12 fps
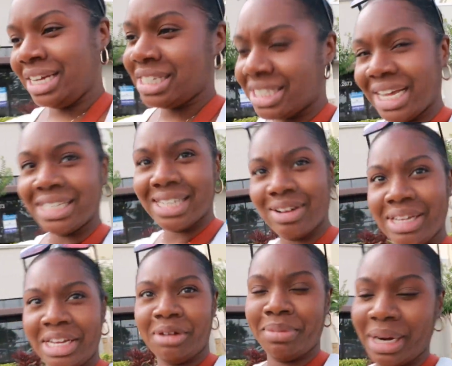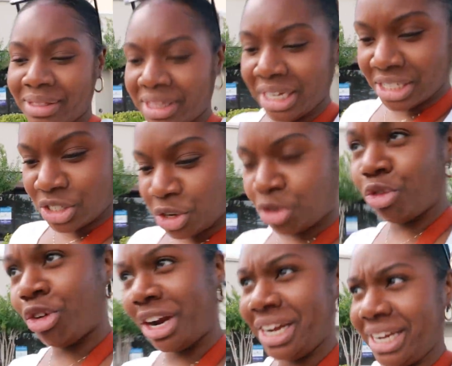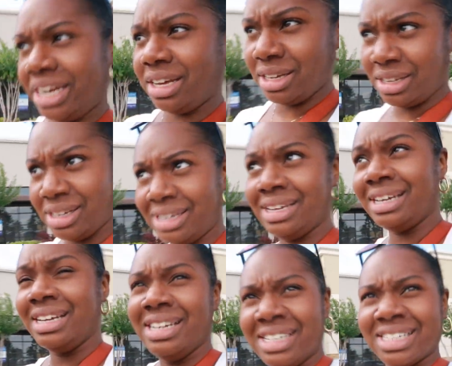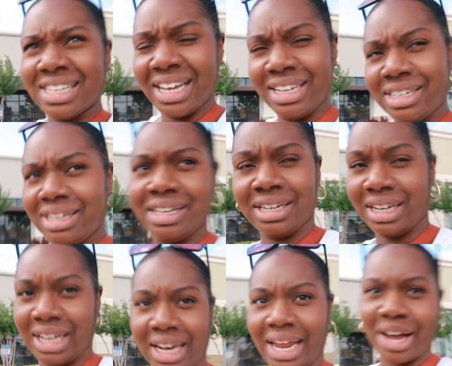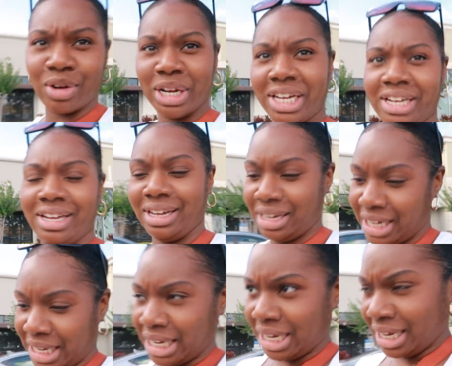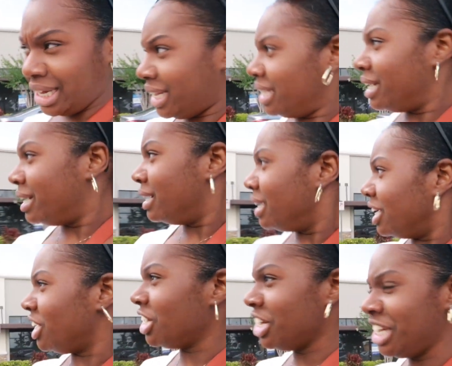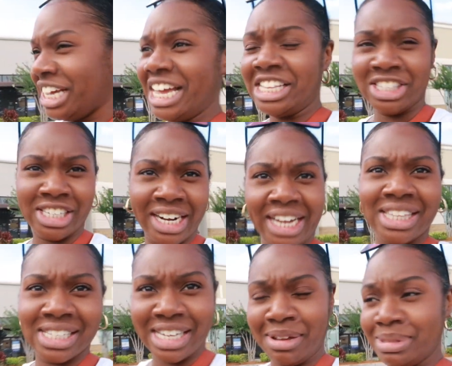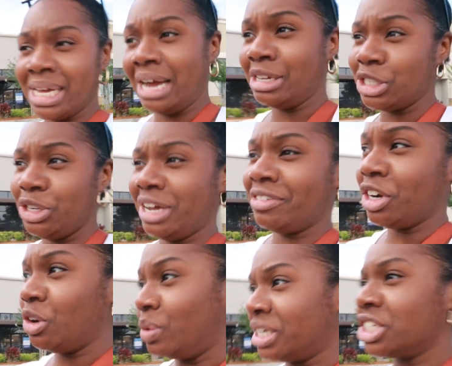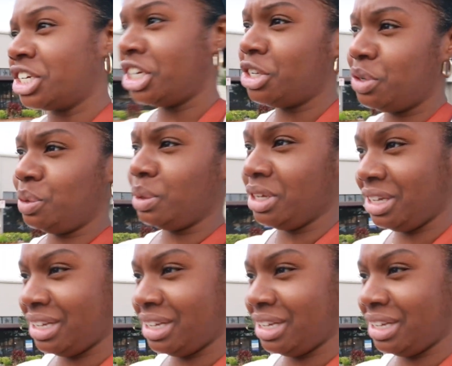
It's nice out here, but I think it's gonna rain. It's like cloudy and sunny at the same time, so you never know what it's gonna do.